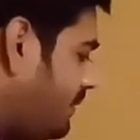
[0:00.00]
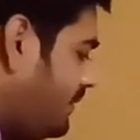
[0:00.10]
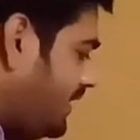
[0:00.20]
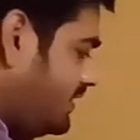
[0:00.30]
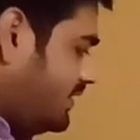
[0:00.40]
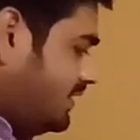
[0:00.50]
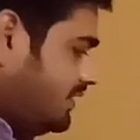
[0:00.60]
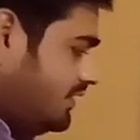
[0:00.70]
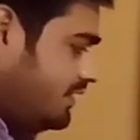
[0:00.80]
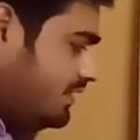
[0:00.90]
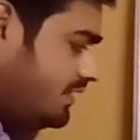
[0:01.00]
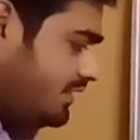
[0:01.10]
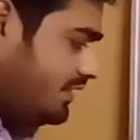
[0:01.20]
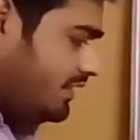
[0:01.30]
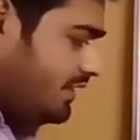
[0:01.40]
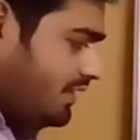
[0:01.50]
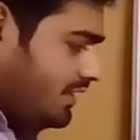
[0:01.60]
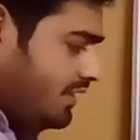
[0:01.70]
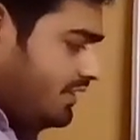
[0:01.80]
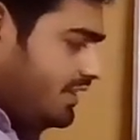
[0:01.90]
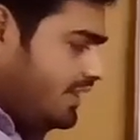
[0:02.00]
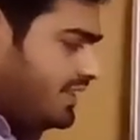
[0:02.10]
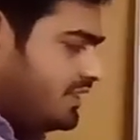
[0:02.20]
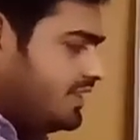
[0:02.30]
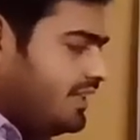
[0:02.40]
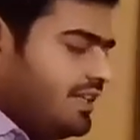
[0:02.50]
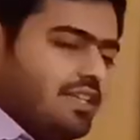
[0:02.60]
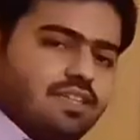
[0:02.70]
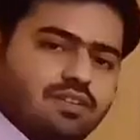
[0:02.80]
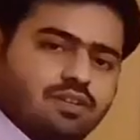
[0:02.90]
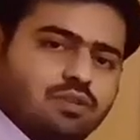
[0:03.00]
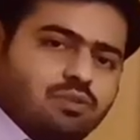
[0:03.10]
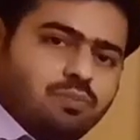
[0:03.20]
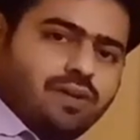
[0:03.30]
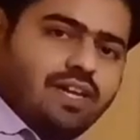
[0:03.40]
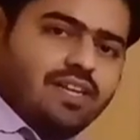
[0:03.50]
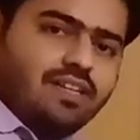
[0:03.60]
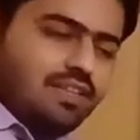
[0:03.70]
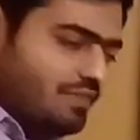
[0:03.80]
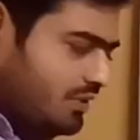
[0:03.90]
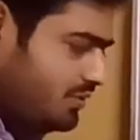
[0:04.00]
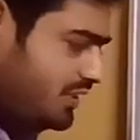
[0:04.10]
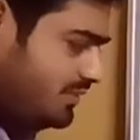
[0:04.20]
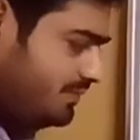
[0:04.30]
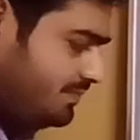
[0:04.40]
First, 360 degree is equal to 2 pi radian given to us.